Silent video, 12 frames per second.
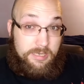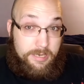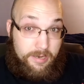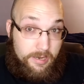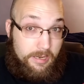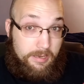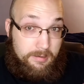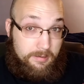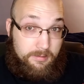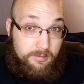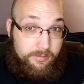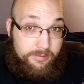Yeah,
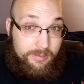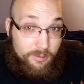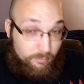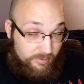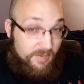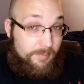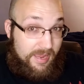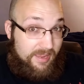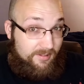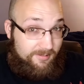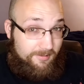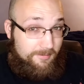they're pretty
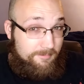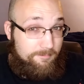bad.